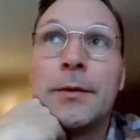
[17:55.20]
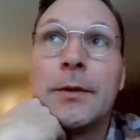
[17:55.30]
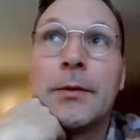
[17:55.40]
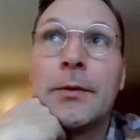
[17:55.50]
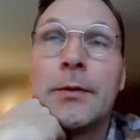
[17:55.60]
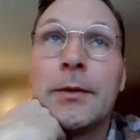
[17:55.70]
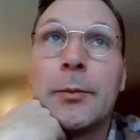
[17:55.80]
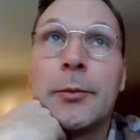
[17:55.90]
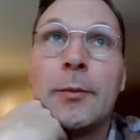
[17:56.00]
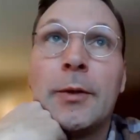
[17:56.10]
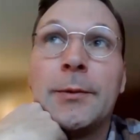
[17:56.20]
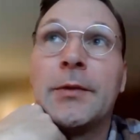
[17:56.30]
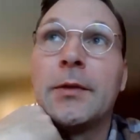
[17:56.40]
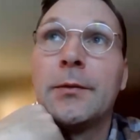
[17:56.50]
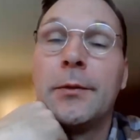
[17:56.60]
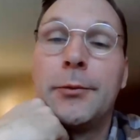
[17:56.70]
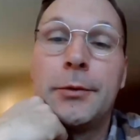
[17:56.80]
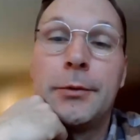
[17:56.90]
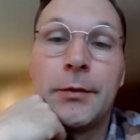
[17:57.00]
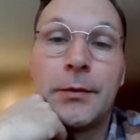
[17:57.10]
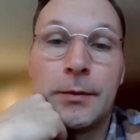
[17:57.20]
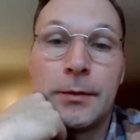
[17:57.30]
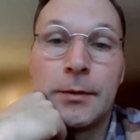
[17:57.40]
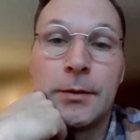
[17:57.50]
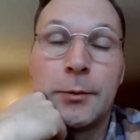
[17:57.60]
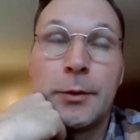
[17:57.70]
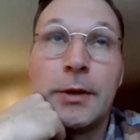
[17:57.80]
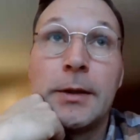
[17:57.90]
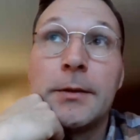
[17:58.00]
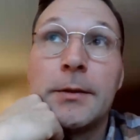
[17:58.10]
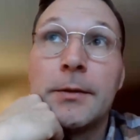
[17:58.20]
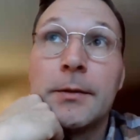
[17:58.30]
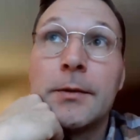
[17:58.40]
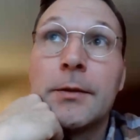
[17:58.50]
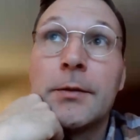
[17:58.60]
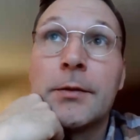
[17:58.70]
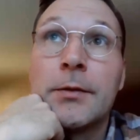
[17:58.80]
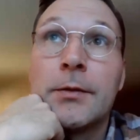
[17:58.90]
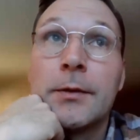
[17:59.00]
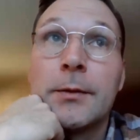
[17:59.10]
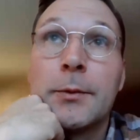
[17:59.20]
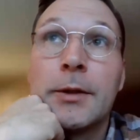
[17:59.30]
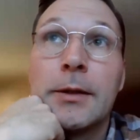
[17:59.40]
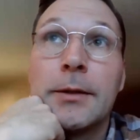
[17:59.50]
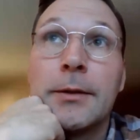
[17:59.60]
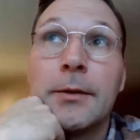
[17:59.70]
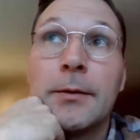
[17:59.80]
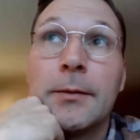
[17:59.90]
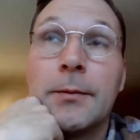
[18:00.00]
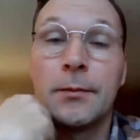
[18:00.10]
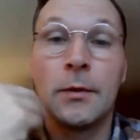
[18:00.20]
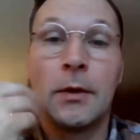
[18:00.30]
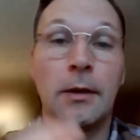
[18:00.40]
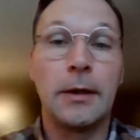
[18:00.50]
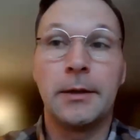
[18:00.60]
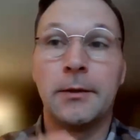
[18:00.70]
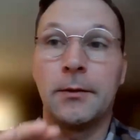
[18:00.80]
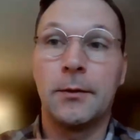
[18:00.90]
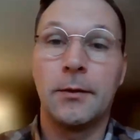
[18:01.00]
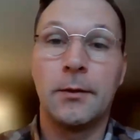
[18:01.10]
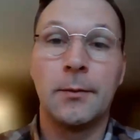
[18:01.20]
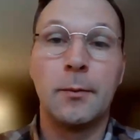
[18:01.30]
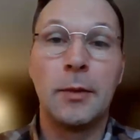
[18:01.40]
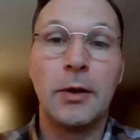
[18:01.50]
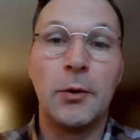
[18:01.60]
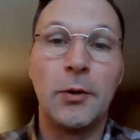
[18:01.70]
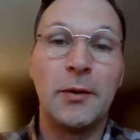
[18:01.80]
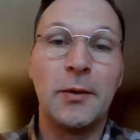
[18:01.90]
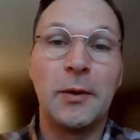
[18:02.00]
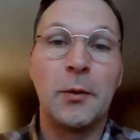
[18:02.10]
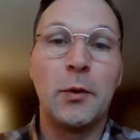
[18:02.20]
this the problem is if the roots uh, will will uh, like uh, blow uh,